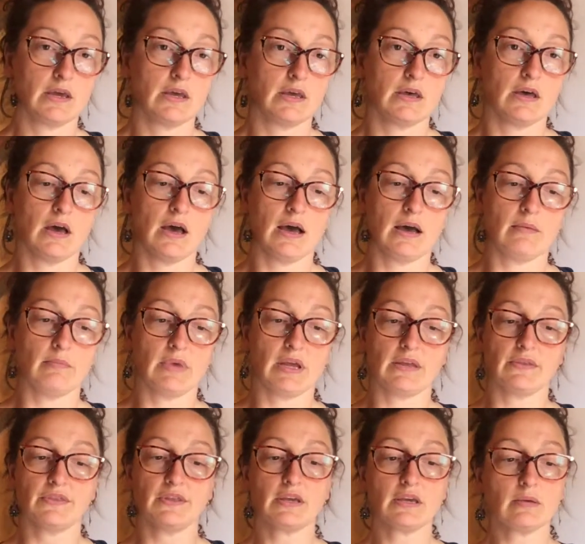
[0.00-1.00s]

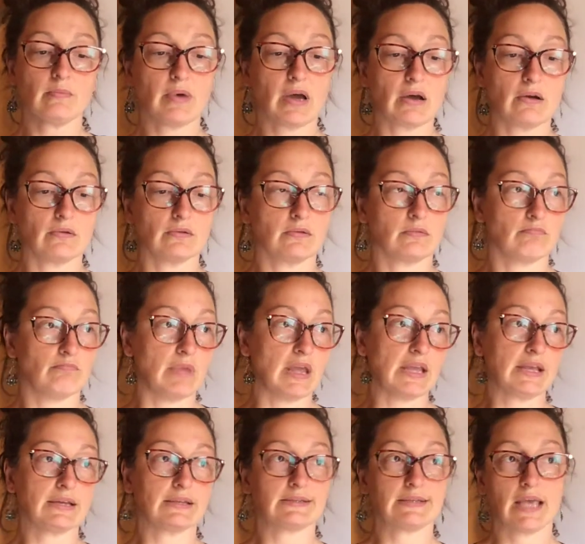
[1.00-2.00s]
And think about
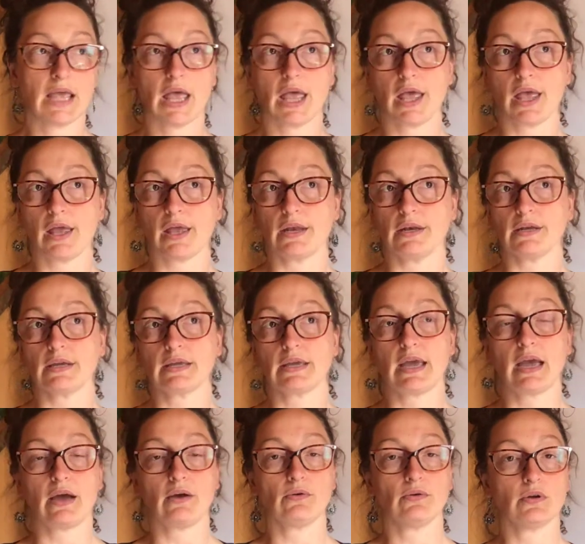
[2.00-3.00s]
make a 10,
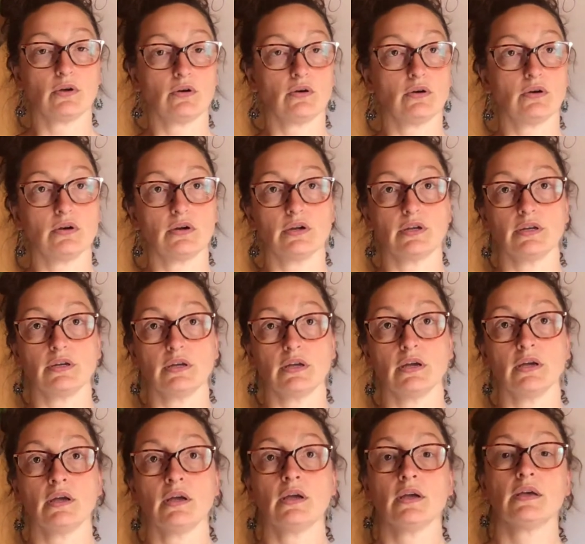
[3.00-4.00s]
count
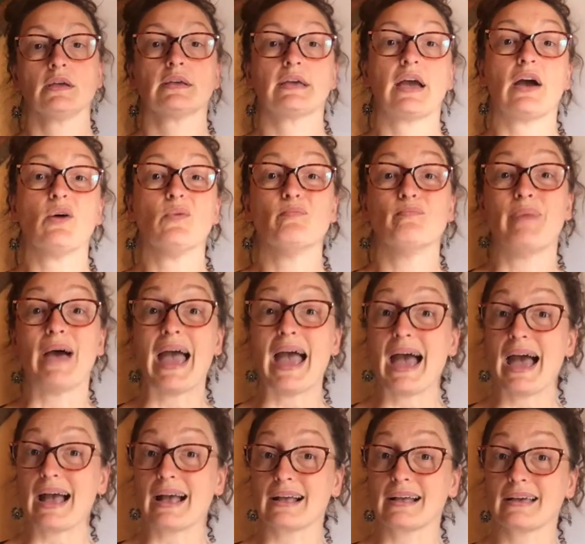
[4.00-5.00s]

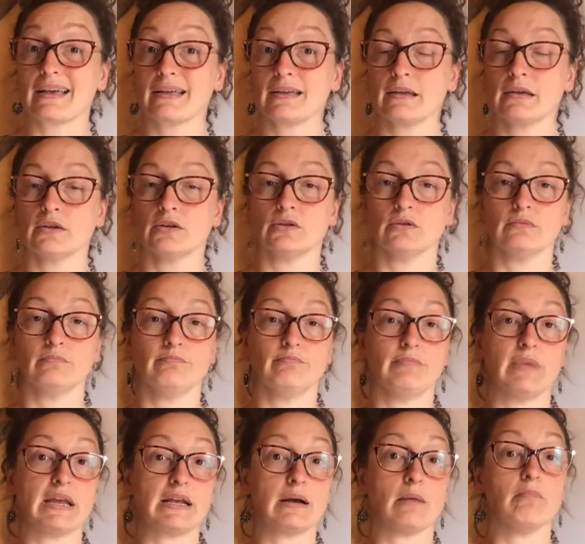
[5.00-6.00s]
back,
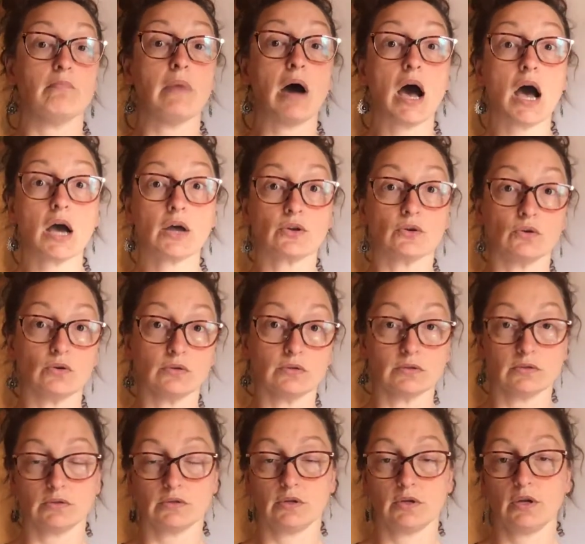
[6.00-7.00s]
make a model.
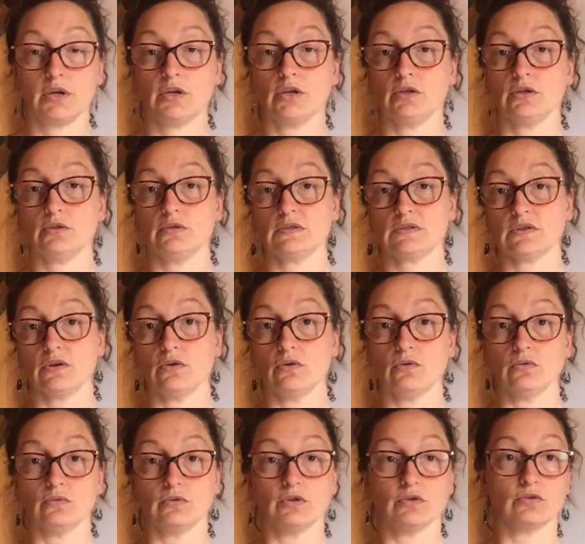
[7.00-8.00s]

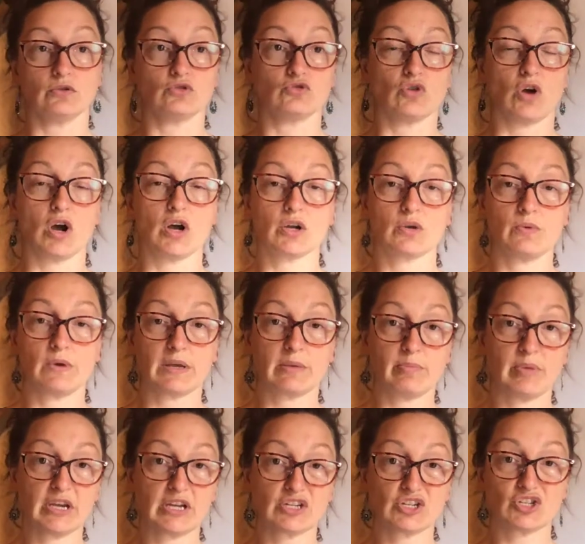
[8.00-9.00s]
So you could draw a quick
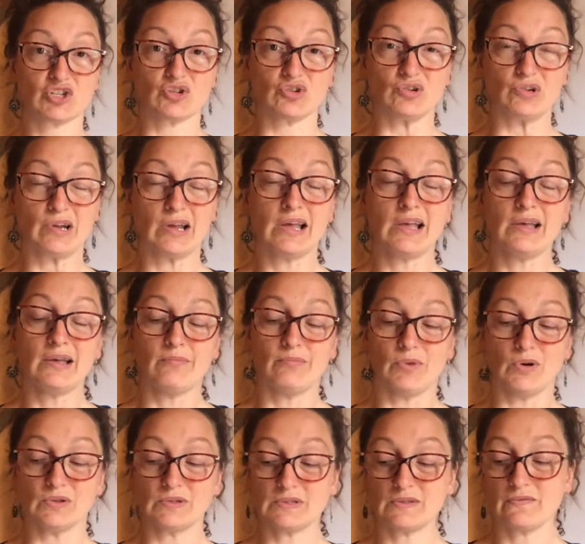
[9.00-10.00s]
picture.
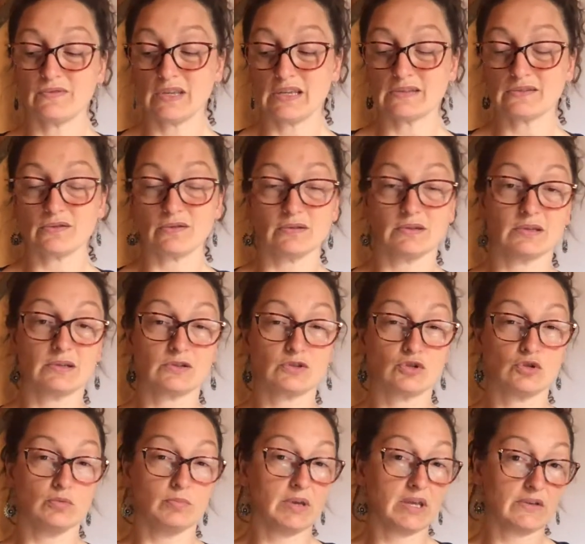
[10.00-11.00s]
Most of these are a little
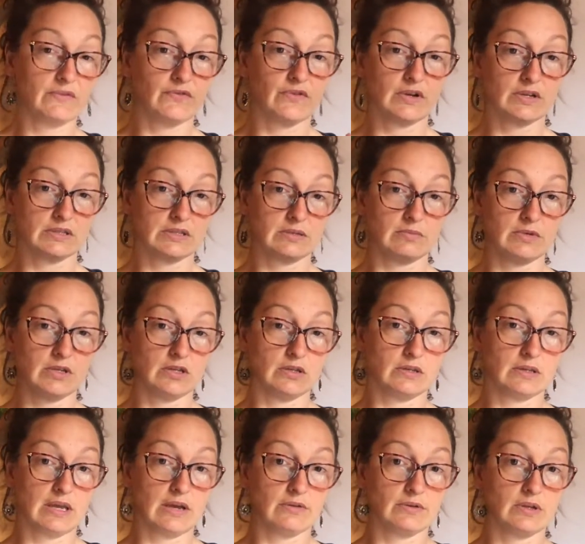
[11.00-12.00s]
too big for us to be
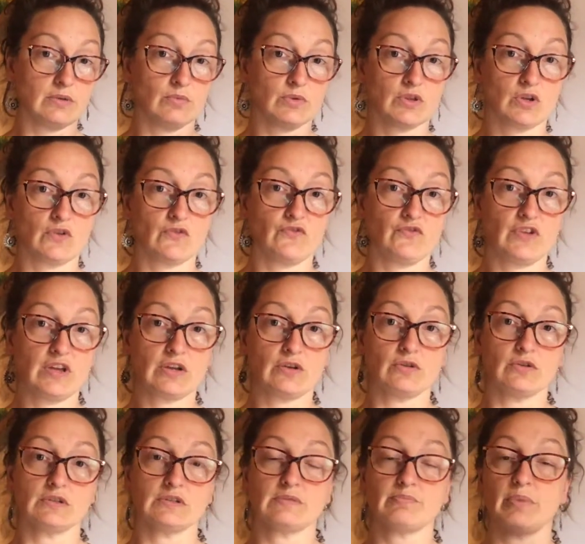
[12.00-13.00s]
counting with our
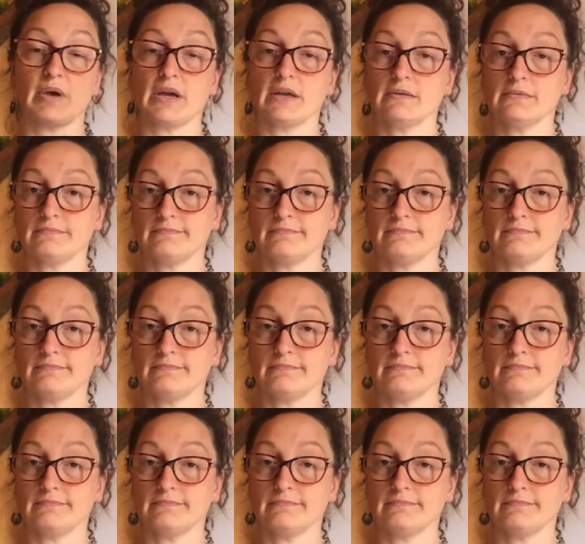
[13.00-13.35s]
fingers, but